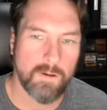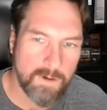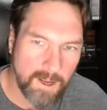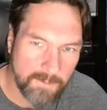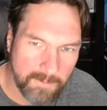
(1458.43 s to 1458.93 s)
Oh
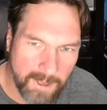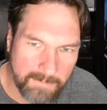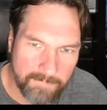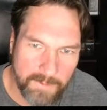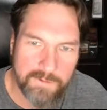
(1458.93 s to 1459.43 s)
no, they're
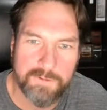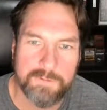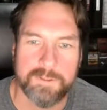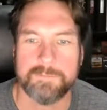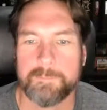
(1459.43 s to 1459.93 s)
out of
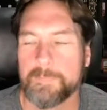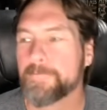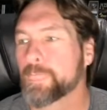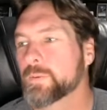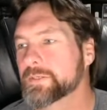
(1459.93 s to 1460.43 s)
food!
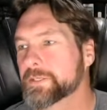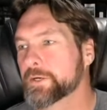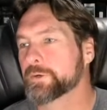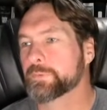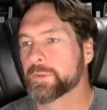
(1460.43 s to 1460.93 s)

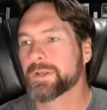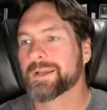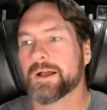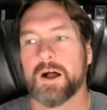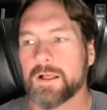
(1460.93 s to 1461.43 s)
So
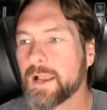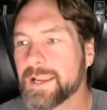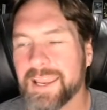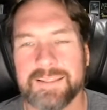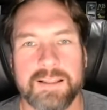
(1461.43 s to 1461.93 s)

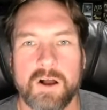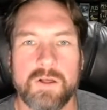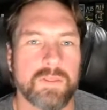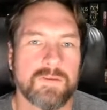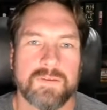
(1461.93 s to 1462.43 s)
again,
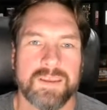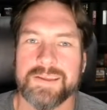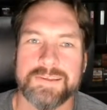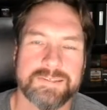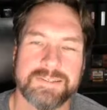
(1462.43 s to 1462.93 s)
all this
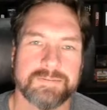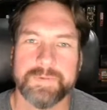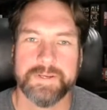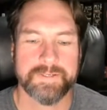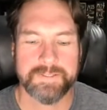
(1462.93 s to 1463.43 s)

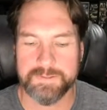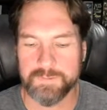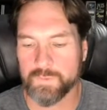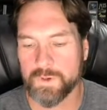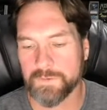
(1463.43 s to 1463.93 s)

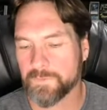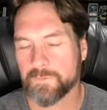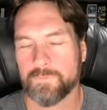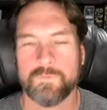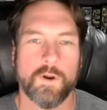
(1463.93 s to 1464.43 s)
is one of
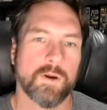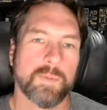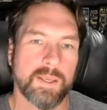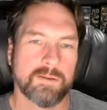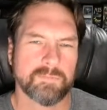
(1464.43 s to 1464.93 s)
the
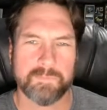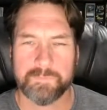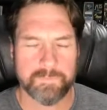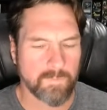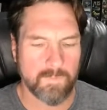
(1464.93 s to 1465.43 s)

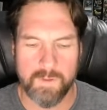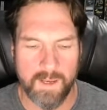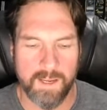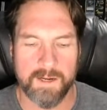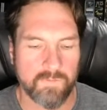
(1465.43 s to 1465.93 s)
farming
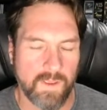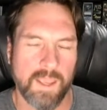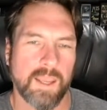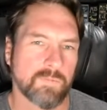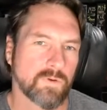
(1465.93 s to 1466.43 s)
kind of
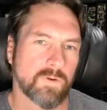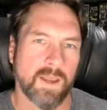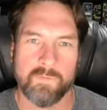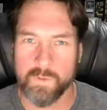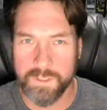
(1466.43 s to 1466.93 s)
games. You
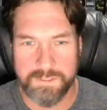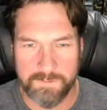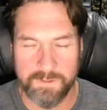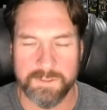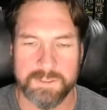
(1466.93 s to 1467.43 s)
have
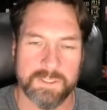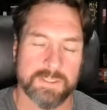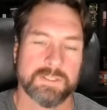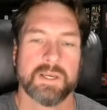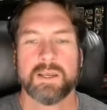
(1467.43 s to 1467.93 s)

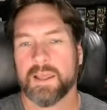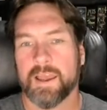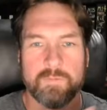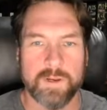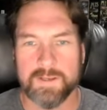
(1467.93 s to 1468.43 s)
resources
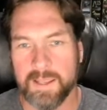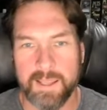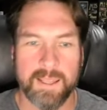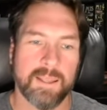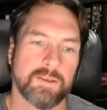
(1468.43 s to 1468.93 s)
every
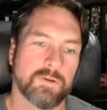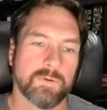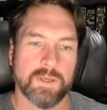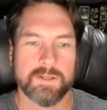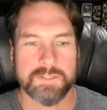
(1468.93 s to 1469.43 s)
day, you
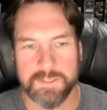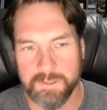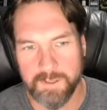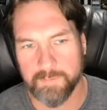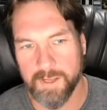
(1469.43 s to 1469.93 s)
get a
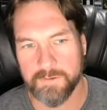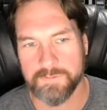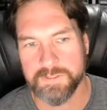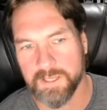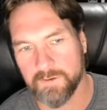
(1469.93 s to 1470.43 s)
certain amount
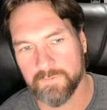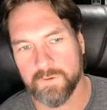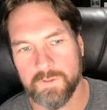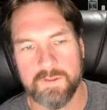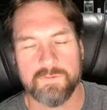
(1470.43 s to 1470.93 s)
of stuff.
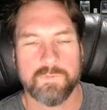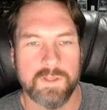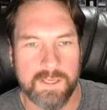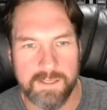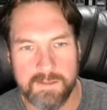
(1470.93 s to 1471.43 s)
So this
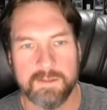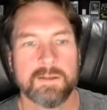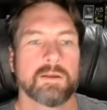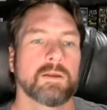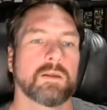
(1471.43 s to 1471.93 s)
fleet
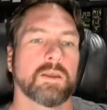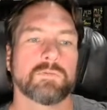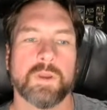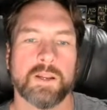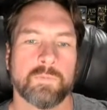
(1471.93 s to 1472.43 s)

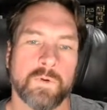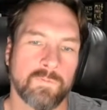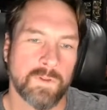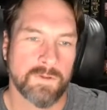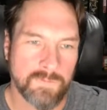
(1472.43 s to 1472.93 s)
is made up
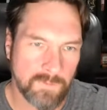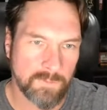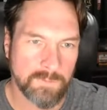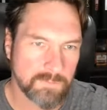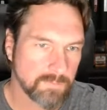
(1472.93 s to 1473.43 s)
of these
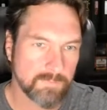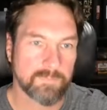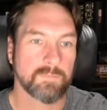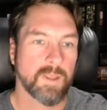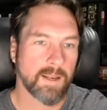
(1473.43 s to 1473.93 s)
two
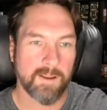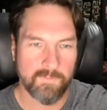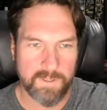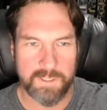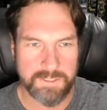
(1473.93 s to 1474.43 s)

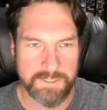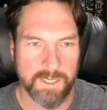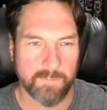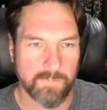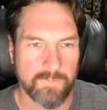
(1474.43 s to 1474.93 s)
NFT
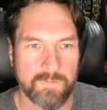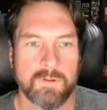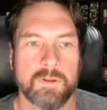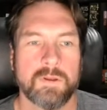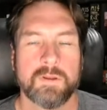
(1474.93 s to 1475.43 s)
ships
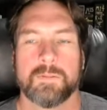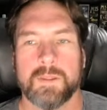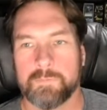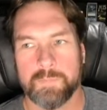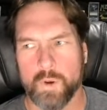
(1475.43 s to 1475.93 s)

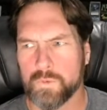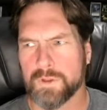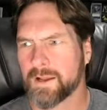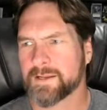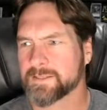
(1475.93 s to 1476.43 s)
that
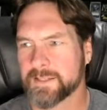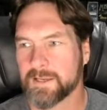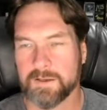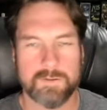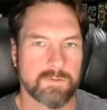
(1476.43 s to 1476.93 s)
both cost
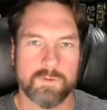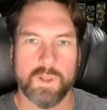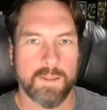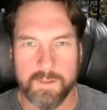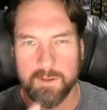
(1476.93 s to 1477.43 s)
like,
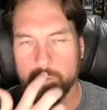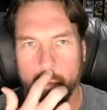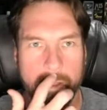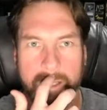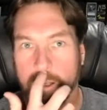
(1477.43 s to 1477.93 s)
I think
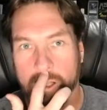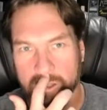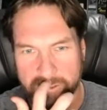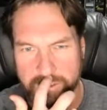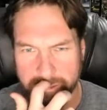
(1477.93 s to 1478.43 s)

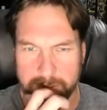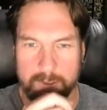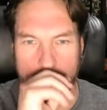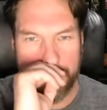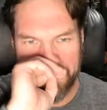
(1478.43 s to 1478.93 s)
$20 or
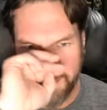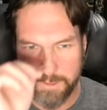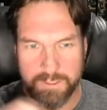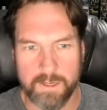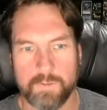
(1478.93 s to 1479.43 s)
so.
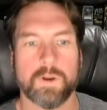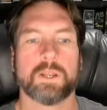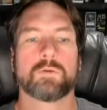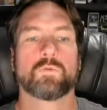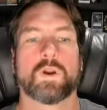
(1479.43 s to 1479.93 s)
They
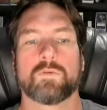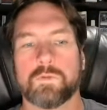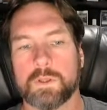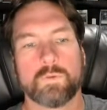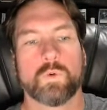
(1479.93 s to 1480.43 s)
generate
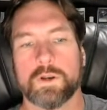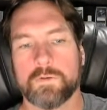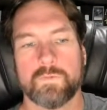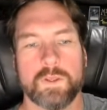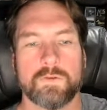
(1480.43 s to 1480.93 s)
roughly one
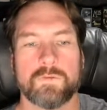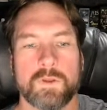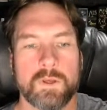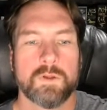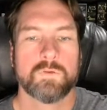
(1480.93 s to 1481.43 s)
of
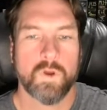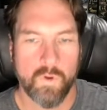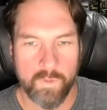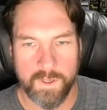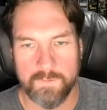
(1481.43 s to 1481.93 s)
these
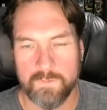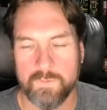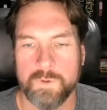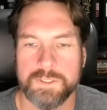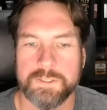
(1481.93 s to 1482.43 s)

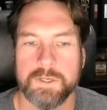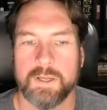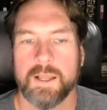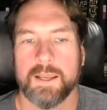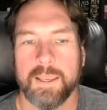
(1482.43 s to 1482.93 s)
tokens, which
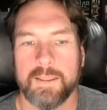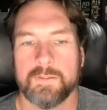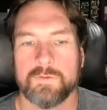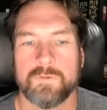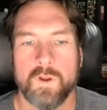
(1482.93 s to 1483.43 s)

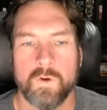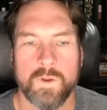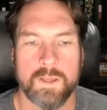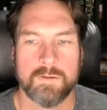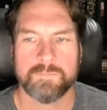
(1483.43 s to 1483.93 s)
again, this
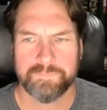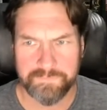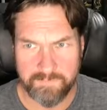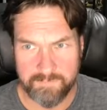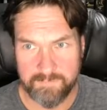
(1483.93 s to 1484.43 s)
token
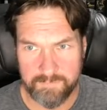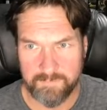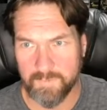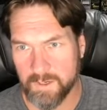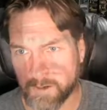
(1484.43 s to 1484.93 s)

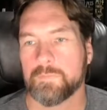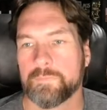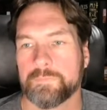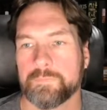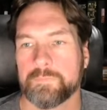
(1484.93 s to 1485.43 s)

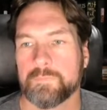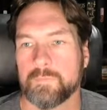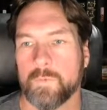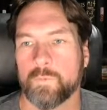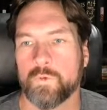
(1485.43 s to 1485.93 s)
can
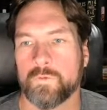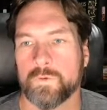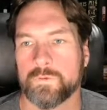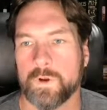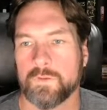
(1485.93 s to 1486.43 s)

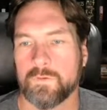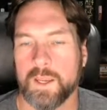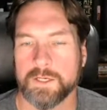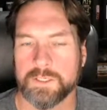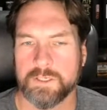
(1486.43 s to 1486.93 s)
approve a
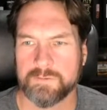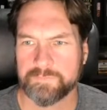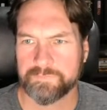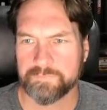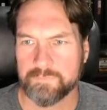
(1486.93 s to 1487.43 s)

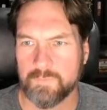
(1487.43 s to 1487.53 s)
transaction.